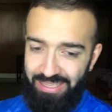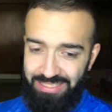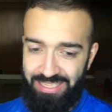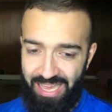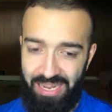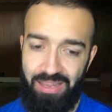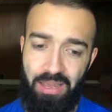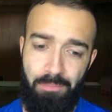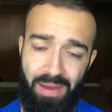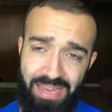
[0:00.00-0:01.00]
Let's get it.
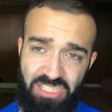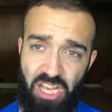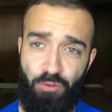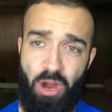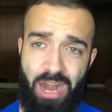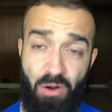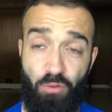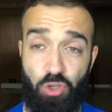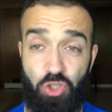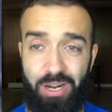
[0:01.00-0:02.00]
Buying and right now
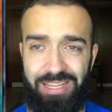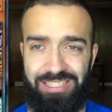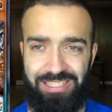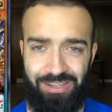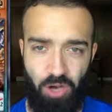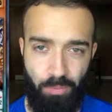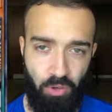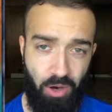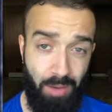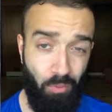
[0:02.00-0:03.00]
Revolution Dragon is this
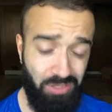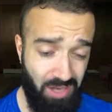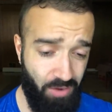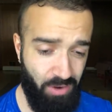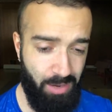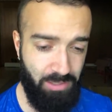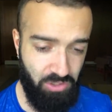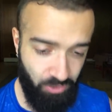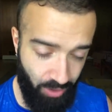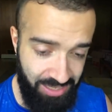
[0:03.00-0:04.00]
incredible card, but with Starving Venom,
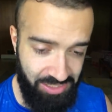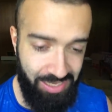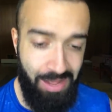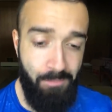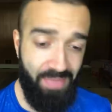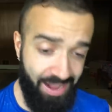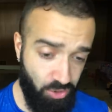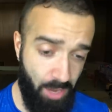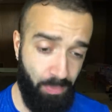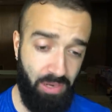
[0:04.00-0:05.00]
it's crazy.
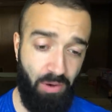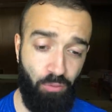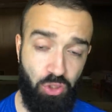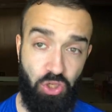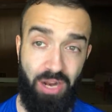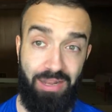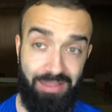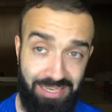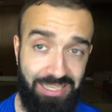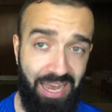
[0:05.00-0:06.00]
That's why I'm putting Revolution
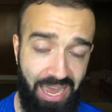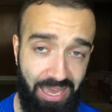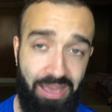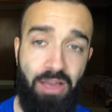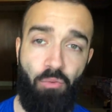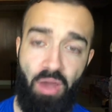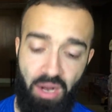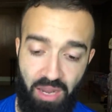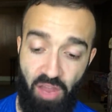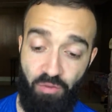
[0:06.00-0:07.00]
Dragon this high,
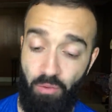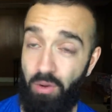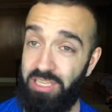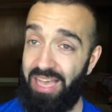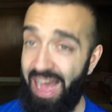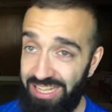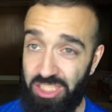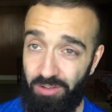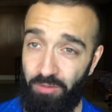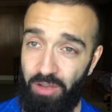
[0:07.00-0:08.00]
where if it was had
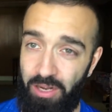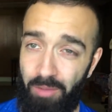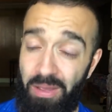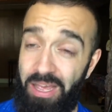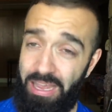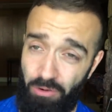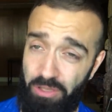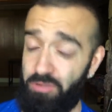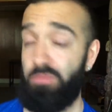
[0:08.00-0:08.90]
Starving Venom, it would